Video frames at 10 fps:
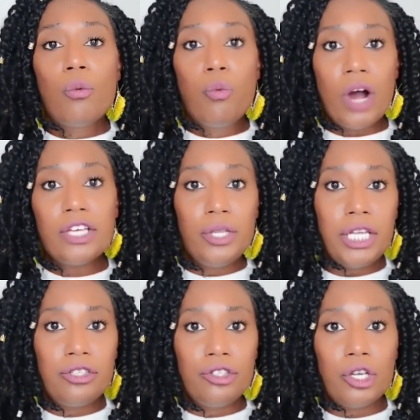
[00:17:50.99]
what you
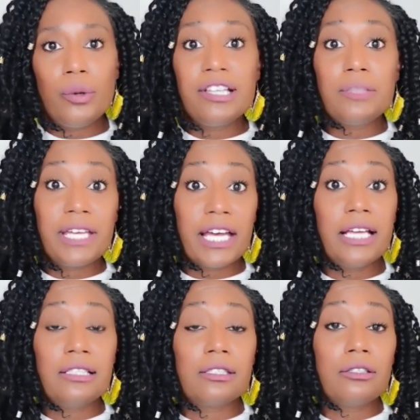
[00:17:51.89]
need to do is
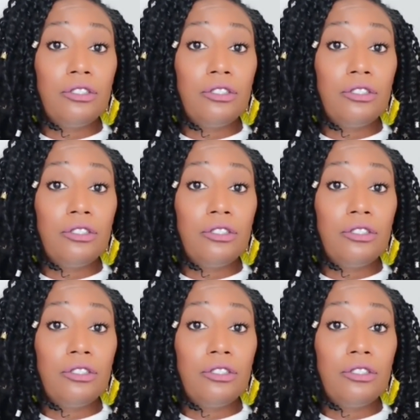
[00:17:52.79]
because